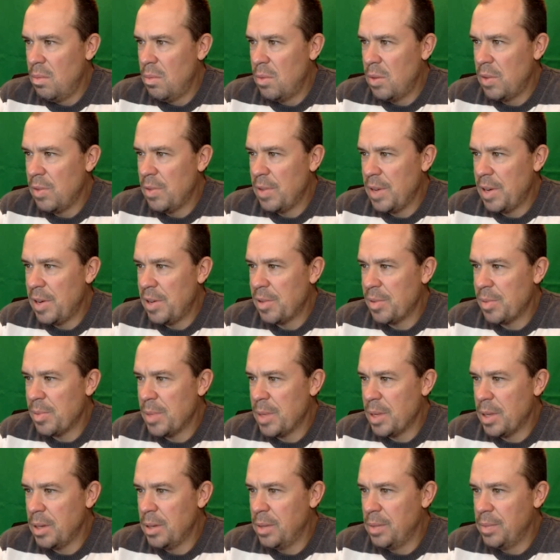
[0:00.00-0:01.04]
We have my air
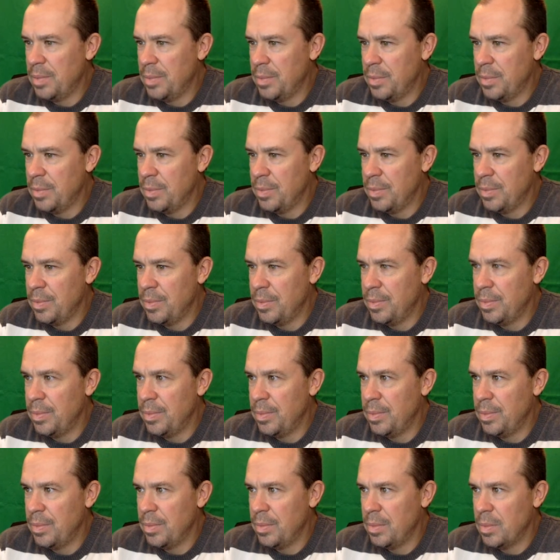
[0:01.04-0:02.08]
bed.
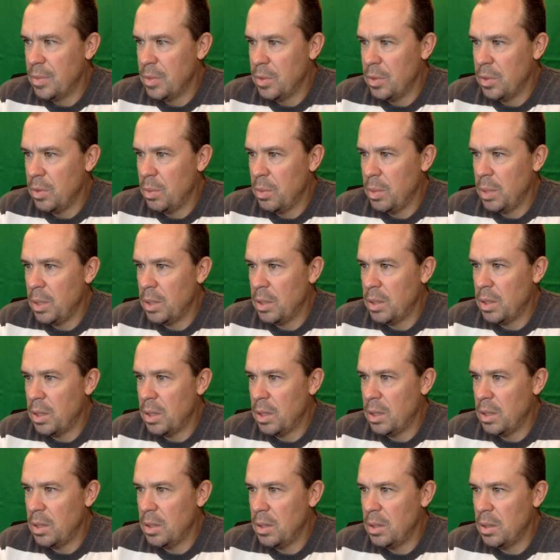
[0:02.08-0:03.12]
Folded bed's
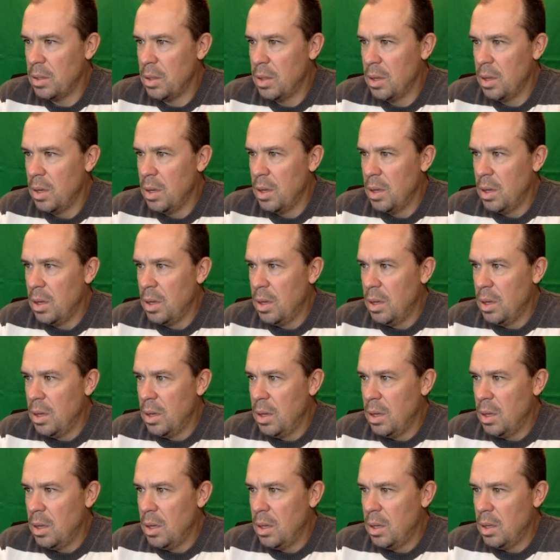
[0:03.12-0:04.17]
nice.
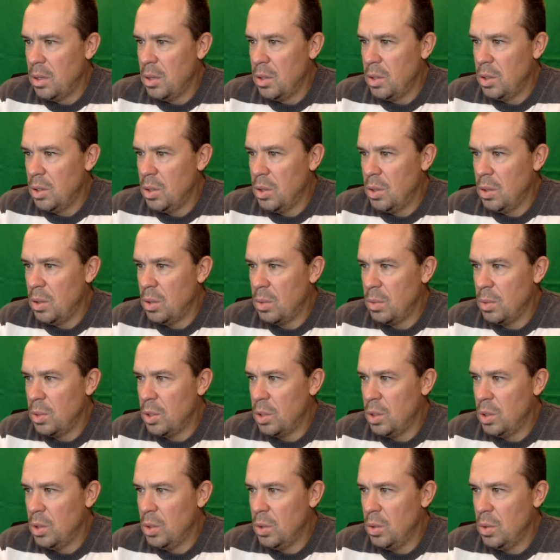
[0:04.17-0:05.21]
Some
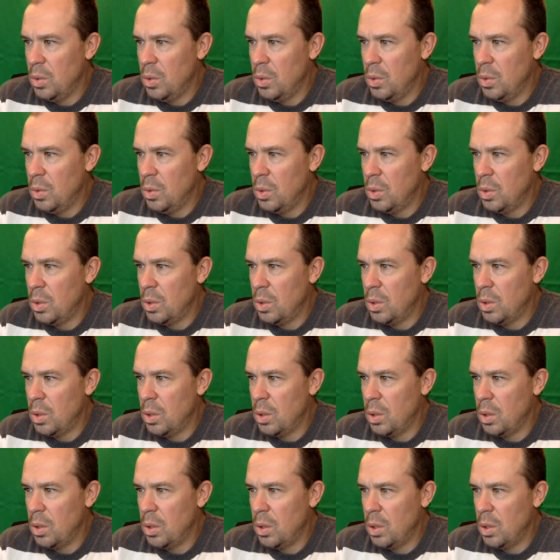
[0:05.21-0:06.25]
shoes.
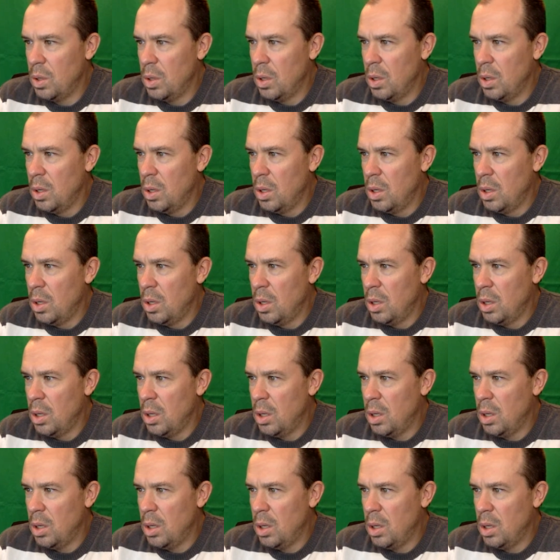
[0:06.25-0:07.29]

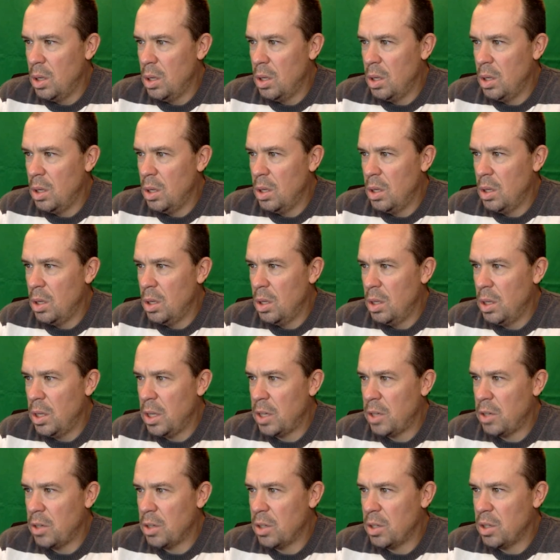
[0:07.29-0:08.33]

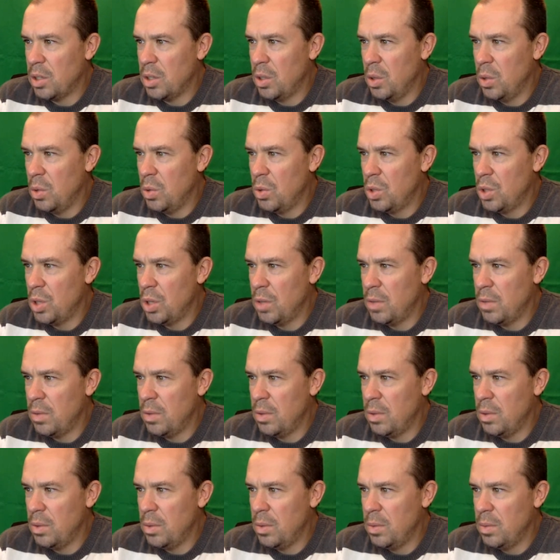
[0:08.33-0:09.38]
Electric snow
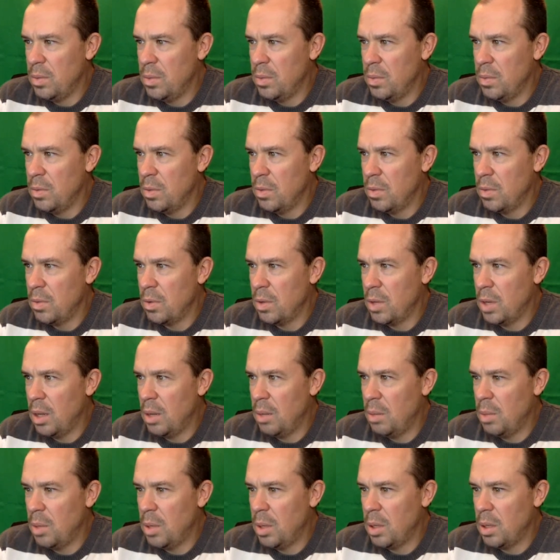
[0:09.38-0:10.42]
shovel for
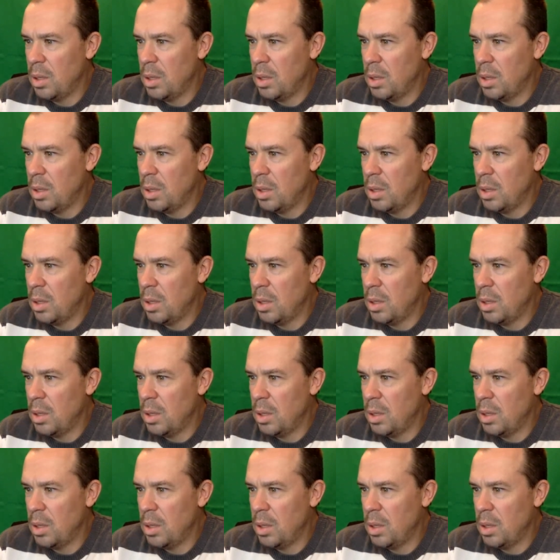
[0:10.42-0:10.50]
$49.